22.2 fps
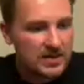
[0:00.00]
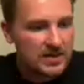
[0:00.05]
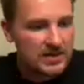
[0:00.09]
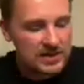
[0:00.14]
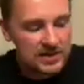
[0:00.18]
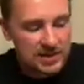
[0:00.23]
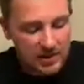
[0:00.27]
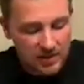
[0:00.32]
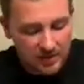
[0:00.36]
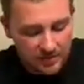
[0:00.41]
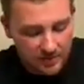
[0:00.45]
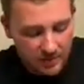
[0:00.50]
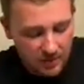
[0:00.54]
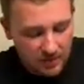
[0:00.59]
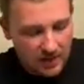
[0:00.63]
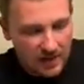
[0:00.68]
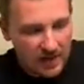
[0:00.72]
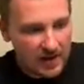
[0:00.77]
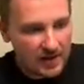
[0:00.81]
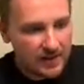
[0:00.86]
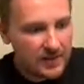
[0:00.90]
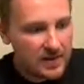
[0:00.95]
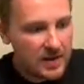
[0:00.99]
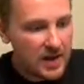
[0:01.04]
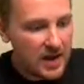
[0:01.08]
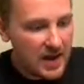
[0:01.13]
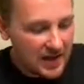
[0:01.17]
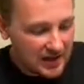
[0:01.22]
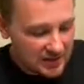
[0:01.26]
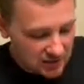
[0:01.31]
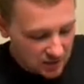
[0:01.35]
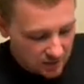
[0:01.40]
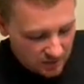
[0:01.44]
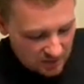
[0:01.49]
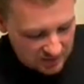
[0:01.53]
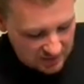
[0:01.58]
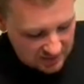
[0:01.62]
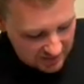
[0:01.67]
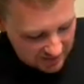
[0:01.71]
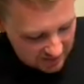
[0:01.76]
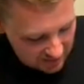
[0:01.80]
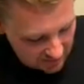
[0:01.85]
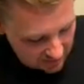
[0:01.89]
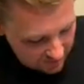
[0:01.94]
this year. Okay. It's
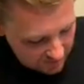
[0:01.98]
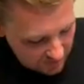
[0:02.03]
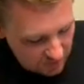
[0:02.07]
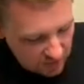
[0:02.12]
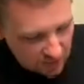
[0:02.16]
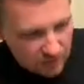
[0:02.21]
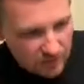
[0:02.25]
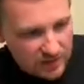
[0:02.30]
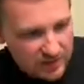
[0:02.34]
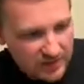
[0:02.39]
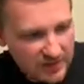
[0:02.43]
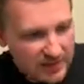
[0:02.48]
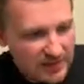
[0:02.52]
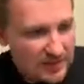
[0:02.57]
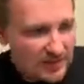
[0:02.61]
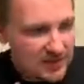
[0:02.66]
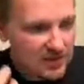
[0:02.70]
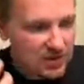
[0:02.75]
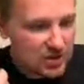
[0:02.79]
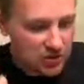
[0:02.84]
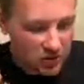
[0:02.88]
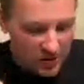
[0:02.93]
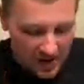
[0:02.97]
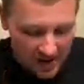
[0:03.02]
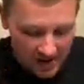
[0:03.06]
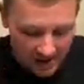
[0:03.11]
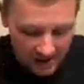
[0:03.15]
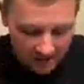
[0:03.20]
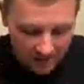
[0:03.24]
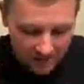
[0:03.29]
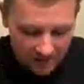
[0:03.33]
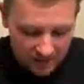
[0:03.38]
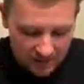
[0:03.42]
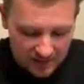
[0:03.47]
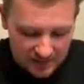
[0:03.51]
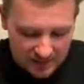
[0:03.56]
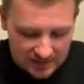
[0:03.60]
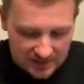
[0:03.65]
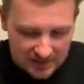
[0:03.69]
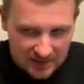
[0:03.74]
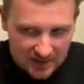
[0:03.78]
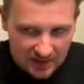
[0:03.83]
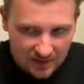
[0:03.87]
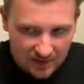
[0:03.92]
almost like you don't really need to try for
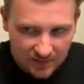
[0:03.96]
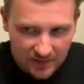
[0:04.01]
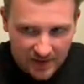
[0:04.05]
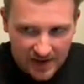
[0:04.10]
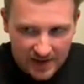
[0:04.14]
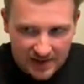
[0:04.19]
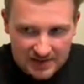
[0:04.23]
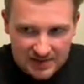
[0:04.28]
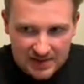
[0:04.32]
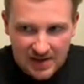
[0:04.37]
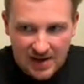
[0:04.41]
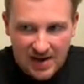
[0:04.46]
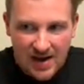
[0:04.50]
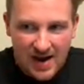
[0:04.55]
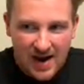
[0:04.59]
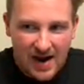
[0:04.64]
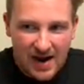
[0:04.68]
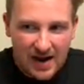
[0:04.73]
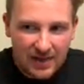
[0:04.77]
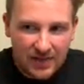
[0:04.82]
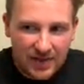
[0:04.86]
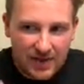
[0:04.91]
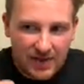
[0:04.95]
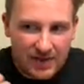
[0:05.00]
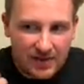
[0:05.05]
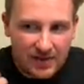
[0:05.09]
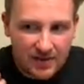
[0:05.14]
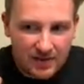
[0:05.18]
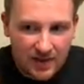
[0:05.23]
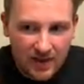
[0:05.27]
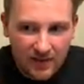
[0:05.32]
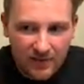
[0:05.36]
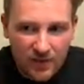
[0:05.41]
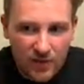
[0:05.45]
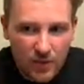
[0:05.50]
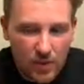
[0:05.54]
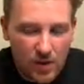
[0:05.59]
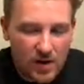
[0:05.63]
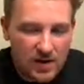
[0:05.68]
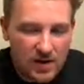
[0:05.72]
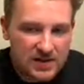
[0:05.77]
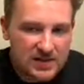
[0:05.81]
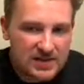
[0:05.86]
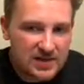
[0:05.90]
this. And in fact, I think if
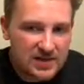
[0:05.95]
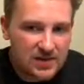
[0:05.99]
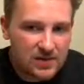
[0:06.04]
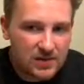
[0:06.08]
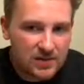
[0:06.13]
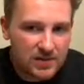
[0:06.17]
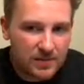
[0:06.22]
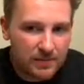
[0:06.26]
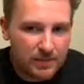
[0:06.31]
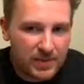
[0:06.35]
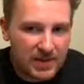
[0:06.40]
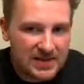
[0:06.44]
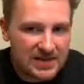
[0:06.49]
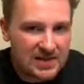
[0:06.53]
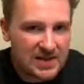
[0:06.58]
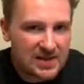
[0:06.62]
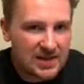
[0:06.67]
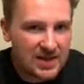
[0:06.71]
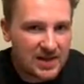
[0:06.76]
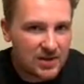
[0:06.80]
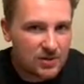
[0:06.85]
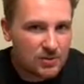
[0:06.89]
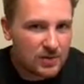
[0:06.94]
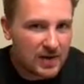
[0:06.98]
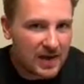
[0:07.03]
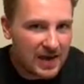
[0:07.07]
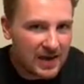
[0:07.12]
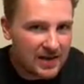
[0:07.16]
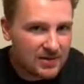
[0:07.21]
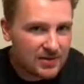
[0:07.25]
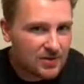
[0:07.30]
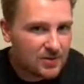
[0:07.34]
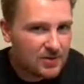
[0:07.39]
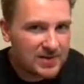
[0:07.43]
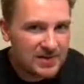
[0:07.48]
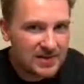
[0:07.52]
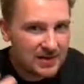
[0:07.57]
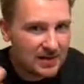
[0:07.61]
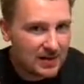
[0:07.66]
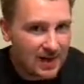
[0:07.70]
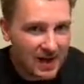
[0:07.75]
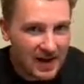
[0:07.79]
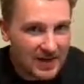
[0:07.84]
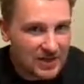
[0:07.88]
you are single, the best thing that you can do is
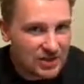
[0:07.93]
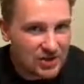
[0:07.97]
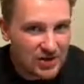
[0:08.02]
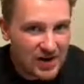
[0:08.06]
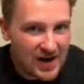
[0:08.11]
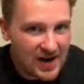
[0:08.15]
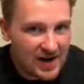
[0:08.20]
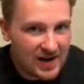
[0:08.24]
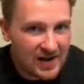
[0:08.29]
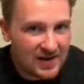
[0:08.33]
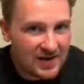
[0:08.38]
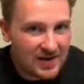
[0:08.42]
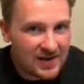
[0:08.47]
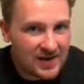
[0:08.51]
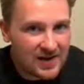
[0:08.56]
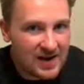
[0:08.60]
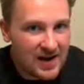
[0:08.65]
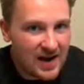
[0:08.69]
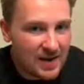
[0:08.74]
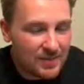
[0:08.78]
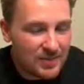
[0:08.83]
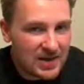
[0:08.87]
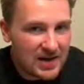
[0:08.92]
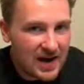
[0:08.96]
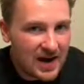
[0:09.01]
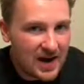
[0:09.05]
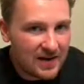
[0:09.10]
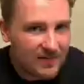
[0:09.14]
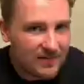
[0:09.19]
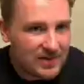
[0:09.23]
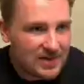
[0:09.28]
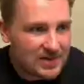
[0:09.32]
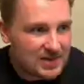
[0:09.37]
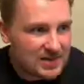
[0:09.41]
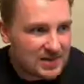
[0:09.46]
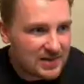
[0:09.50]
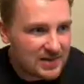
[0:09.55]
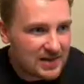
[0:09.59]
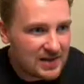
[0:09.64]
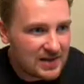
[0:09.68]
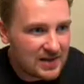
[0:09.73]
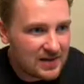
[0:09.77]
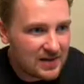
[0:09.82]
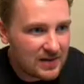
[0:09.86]
not try. I mean,
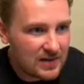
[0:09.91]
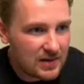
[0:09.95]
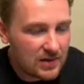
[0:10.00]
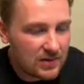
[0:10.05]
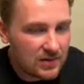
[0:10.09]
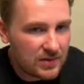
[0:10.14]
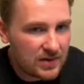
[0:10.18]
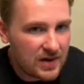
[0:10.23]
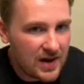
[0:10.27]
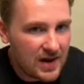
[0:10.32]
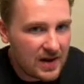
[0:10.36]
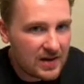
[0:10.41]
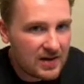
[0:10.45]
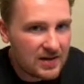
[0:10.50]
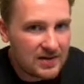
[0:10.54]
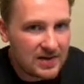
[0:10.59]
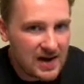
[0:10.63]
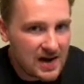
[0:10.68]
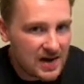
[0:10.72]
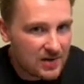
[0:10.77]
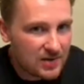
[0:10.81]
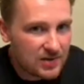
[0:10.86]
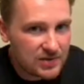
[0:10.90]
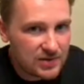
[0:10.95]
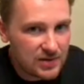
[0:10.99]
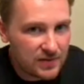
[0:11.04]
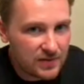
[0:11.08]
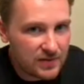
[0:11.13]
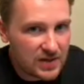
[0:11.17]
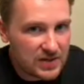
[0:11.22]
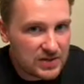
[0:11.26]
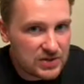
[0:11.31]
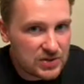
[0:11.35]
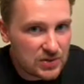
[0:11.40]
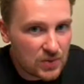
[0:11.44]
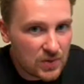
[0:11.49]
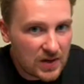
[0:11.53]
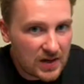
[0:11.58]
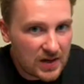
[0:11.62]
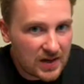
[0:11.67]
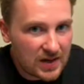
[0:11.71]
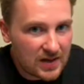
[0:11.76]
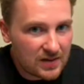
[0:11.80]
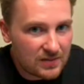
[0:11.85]
obviously, they're not going to knock on your front
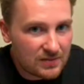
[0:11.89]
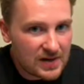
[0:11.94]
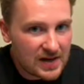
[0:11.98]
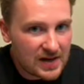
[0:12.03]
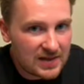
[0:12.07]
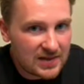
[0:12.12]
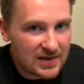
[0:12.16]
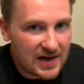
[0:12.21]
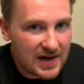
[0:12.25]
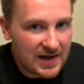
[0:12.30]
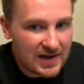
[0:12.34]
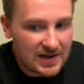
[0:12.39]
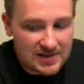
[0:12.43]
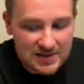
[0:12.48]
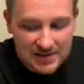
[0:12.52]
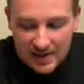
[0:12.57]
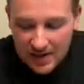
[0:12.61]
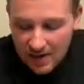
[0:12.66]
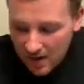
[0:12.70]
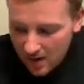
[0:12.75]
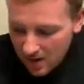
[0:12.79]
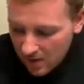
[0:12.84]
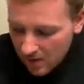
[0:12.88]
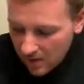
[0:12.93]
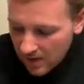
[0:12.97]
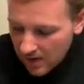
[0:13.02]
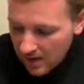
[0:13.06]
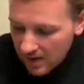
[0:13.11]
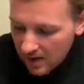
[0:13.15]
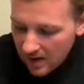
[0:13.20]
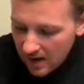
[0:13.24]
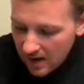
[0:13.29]
door, right? They're not going to say, oh,